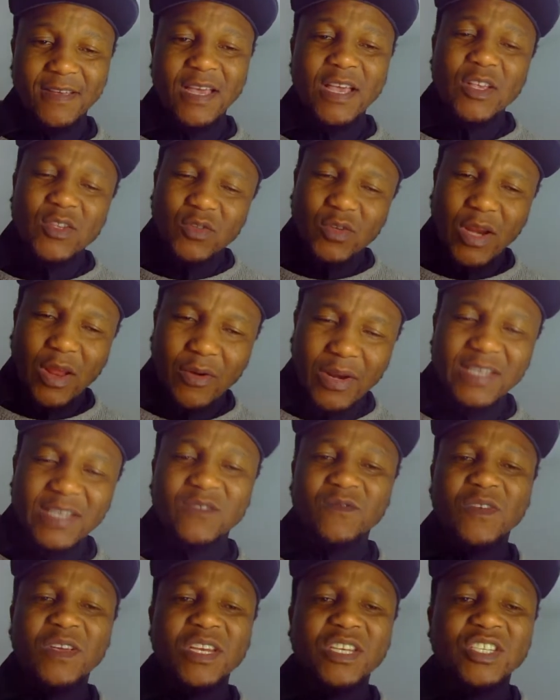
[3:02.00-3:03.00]
So now let's
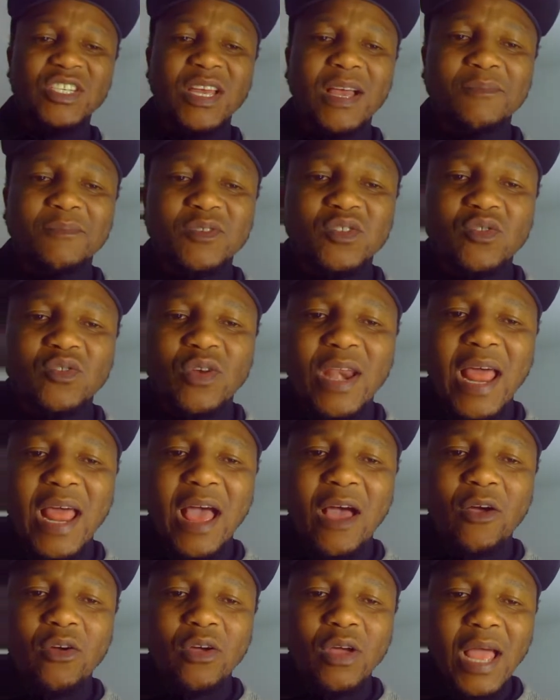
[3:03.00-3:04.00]
finish up. So
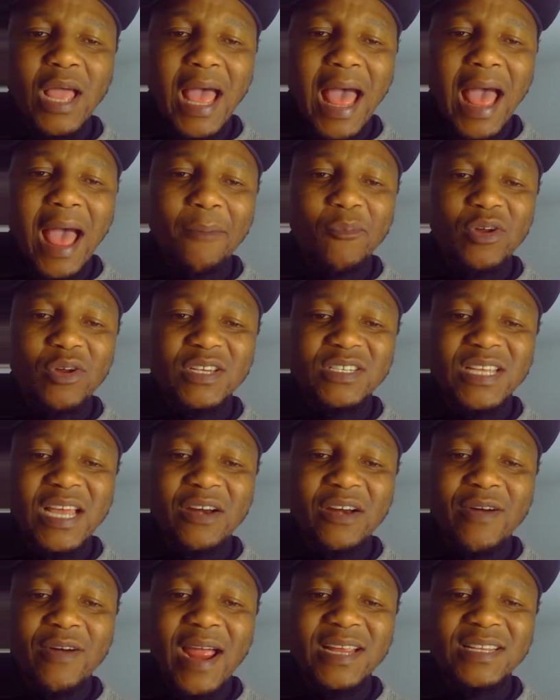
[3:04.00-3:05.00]
now I'm going to start
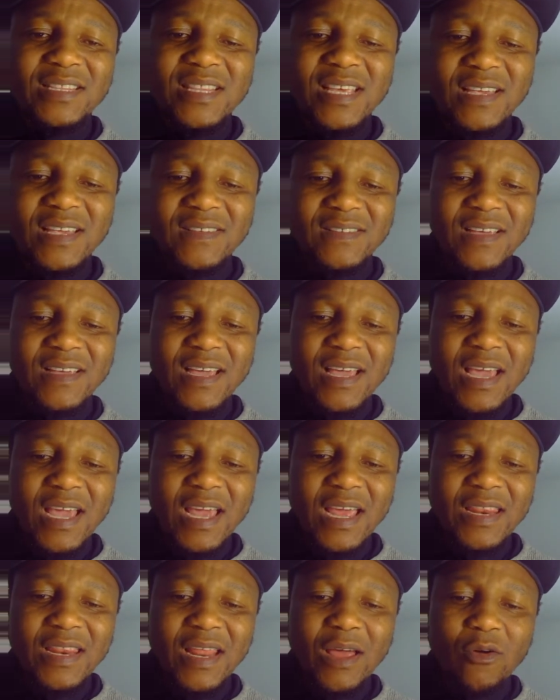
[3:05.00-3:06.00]
write this,
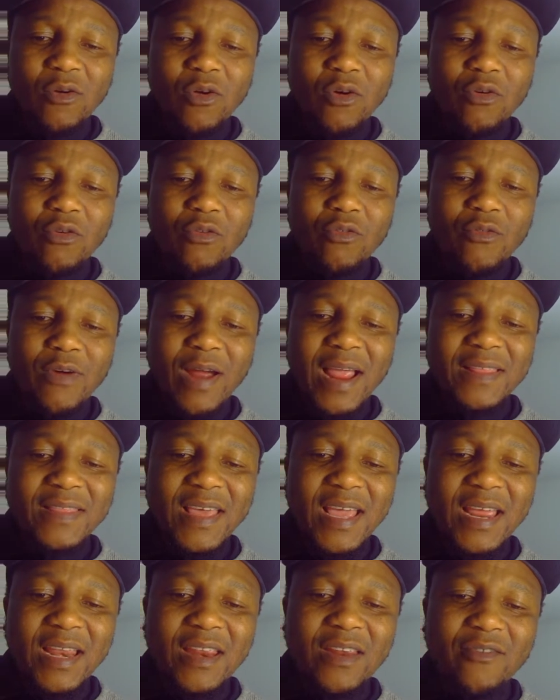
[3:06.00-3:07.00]
and now go right
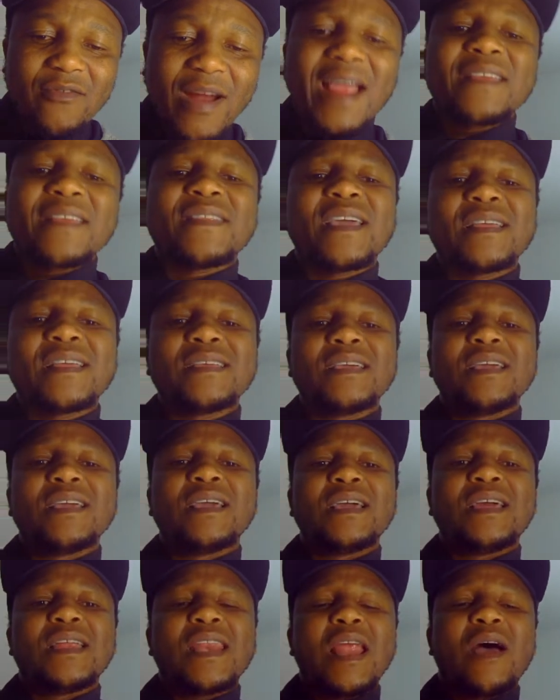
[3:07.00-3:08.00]
there and right there.
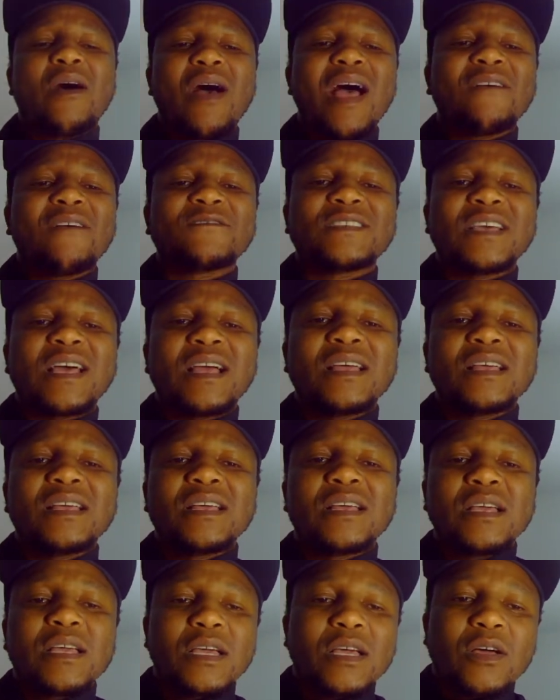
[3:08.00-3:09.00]
Now after,
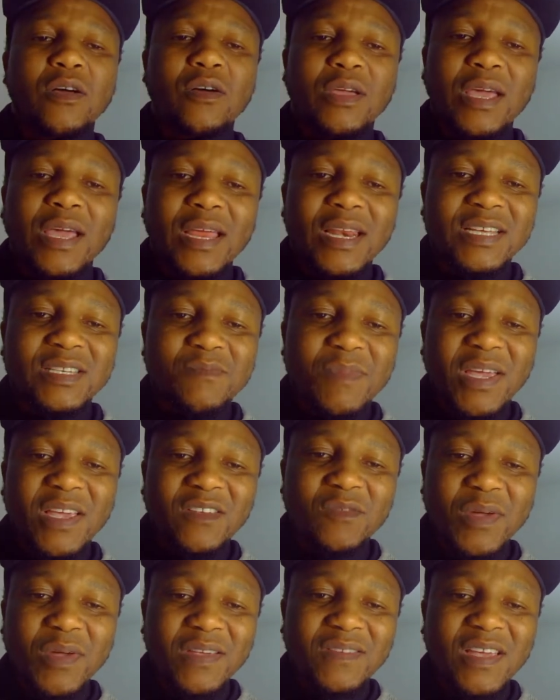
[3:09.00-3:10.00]
okay, let's make a
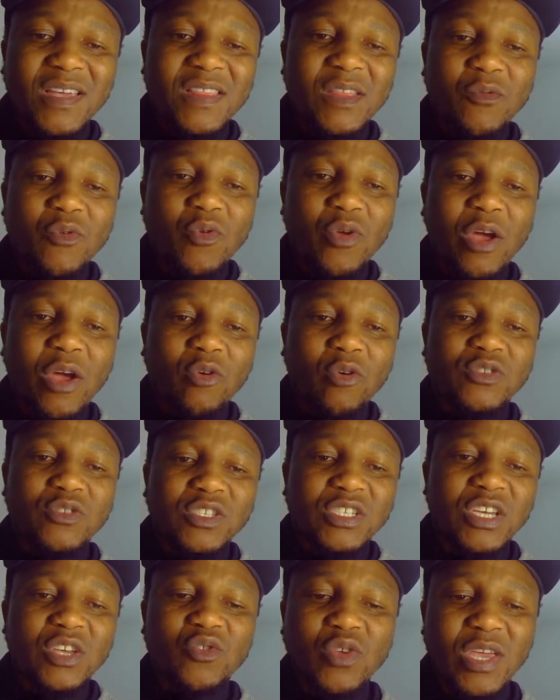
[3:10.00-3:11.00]
space, and then we're going to
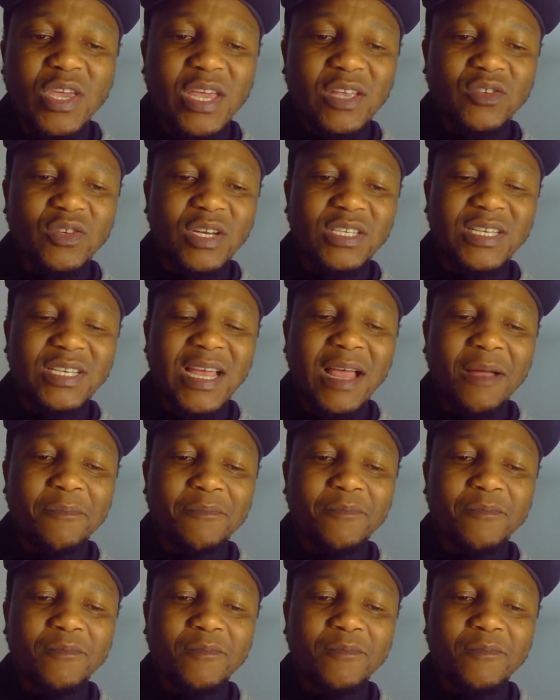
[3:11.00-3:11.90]
continue here to the top.